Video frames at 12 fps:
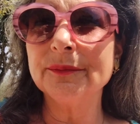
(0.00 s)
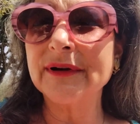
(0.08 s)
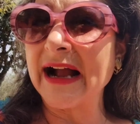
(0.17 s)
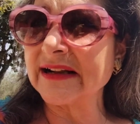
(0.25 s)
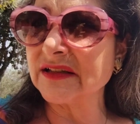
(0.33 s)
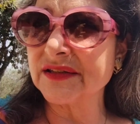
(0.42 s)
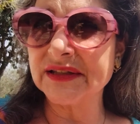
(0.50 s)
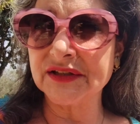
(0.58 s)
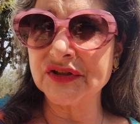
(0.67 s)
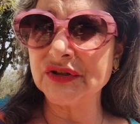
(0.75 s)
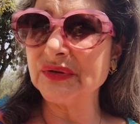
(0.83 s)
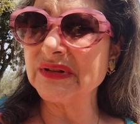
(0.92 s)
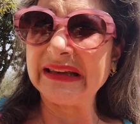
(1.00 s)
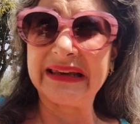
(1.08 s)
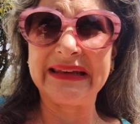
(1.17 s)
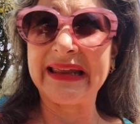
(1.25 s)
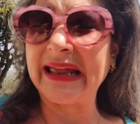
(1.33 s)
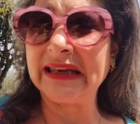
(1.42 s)
practicing Jews
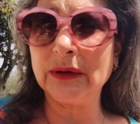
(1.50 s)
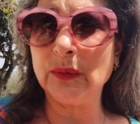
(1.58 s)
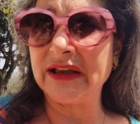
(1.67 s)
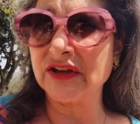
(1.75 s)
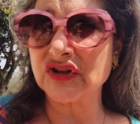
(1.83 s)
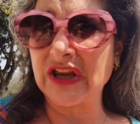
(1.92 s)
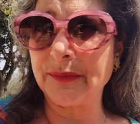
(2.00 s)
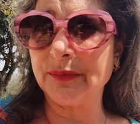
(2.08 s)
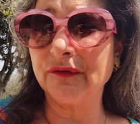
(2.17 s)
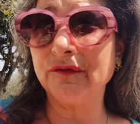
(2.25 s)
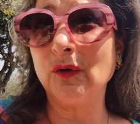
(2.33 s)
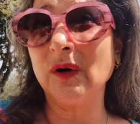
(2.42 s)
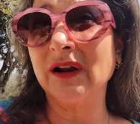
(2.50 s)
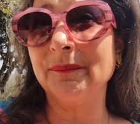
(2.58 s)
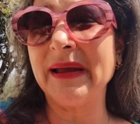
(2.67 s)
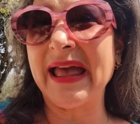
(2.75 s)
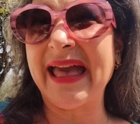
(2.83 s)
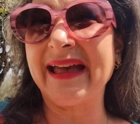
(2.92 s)
in any way, shape, or
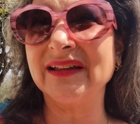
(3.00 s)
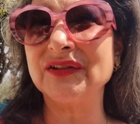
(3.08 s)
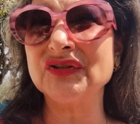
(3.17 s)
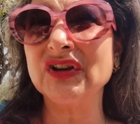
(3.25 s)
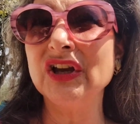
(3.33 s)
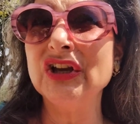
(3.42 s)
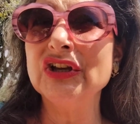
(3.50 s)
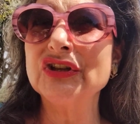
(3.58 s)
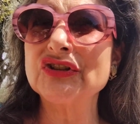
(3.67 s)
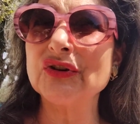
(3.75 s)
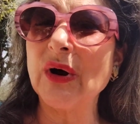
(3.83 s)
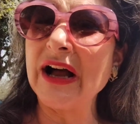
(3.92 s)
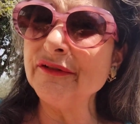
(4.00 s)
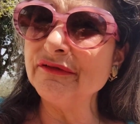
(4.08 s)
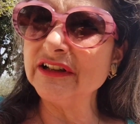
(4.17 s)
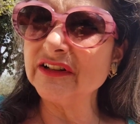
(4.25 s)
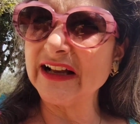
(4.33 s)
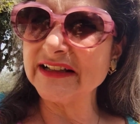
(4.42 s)
form. And so I
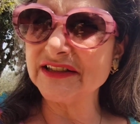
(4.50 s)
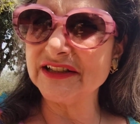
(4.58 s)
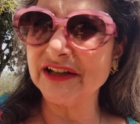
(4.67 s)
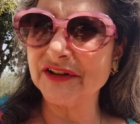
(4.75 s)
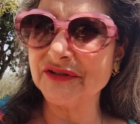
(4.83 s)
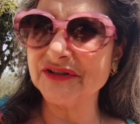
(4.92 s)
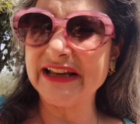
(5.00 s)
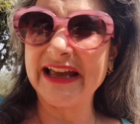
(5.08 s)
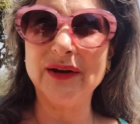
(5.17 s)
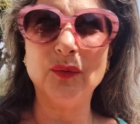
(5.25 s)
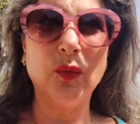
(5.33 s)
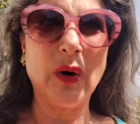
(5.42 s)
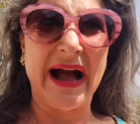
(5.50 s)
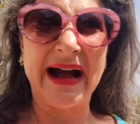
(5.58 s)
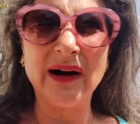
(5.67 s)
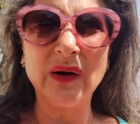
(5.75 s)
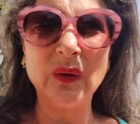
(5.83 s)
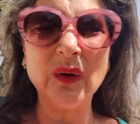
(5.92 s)
realized the other day,
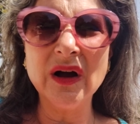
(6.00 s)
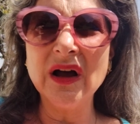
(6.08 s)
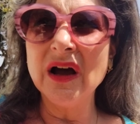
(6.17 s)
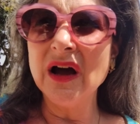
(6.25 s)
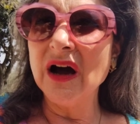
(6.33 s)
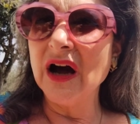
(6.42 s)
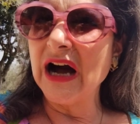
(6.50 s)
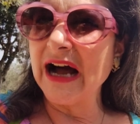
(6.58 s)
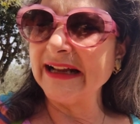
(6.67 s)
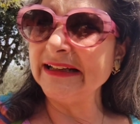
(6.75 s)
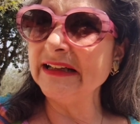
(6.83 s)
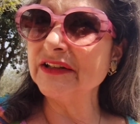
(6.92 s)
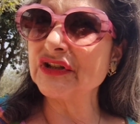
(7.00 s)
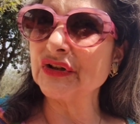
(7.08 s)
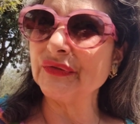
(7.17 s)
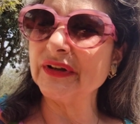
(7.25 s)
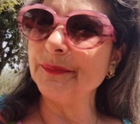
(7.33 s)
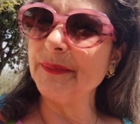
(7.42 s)
wow, I need
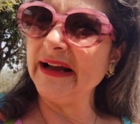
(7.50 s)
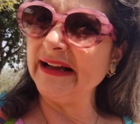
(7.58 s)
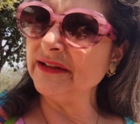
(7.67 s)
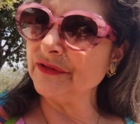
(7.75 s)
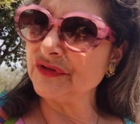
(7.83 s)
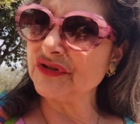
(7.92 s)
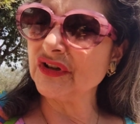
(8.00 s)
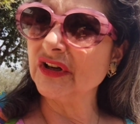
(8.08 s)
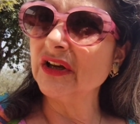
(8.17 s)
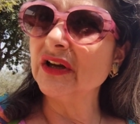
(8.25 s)
to repent.